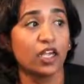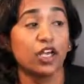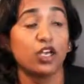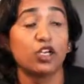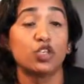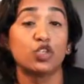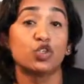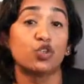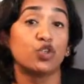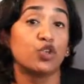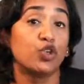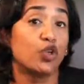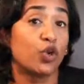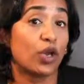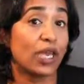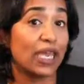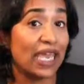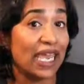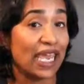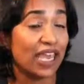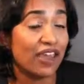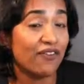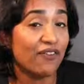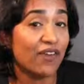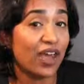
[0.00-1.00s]
So your
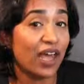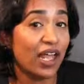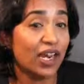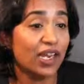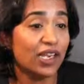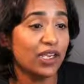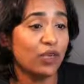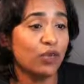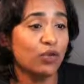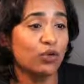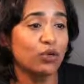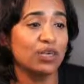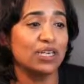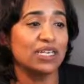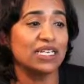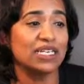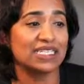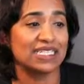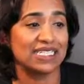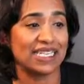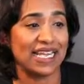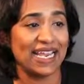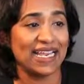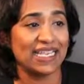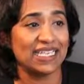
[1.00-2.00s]
K value
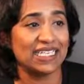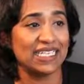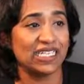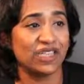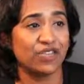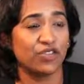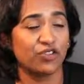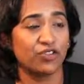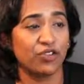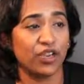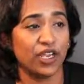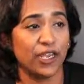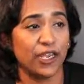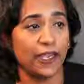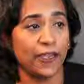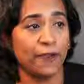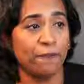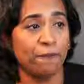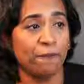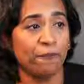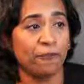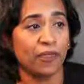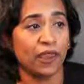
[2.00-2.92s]
is 83.